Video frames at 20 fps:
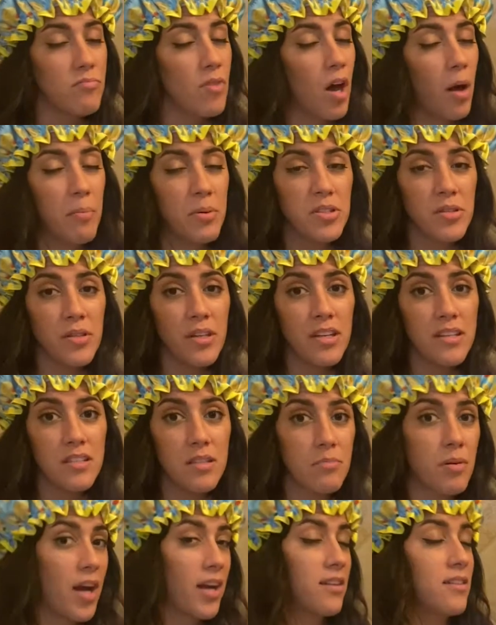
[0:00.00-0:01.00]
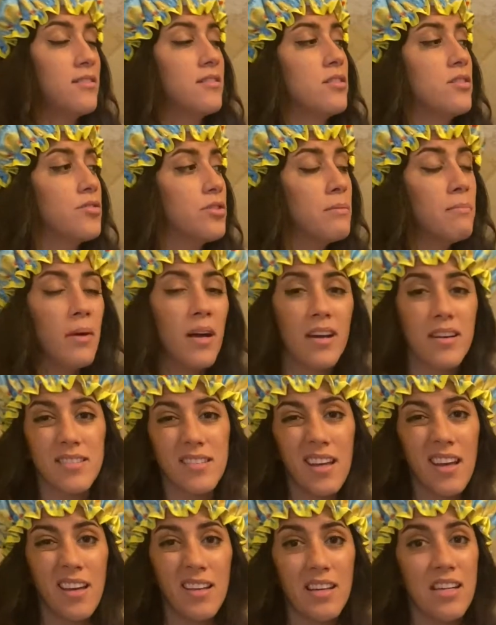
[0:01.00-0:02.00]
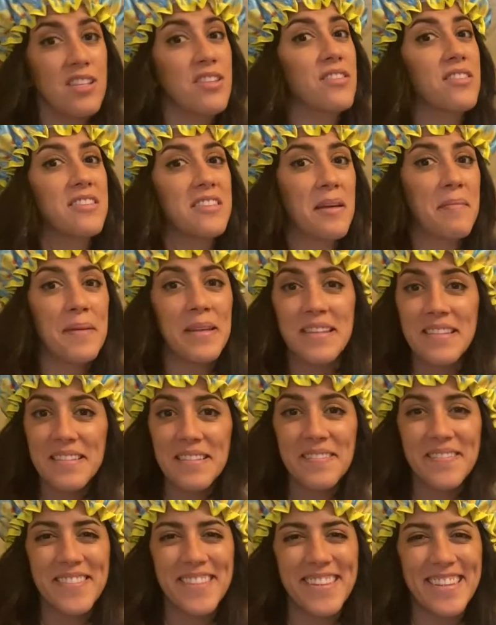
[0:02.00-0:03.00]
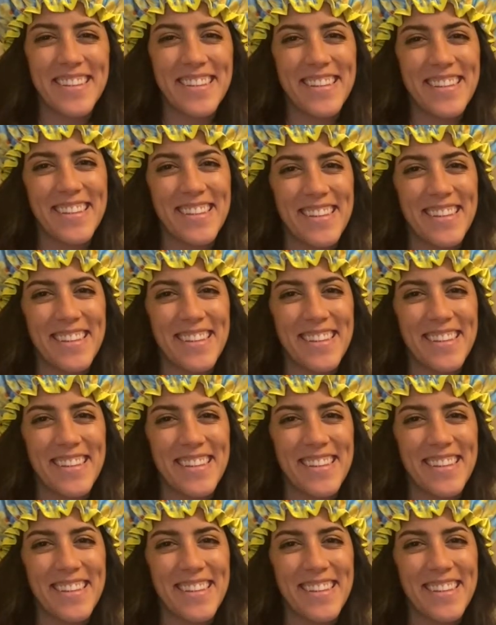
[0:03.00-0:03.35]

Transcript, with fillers: opportunities to practice in Dreambox and in your assignments. Hmm.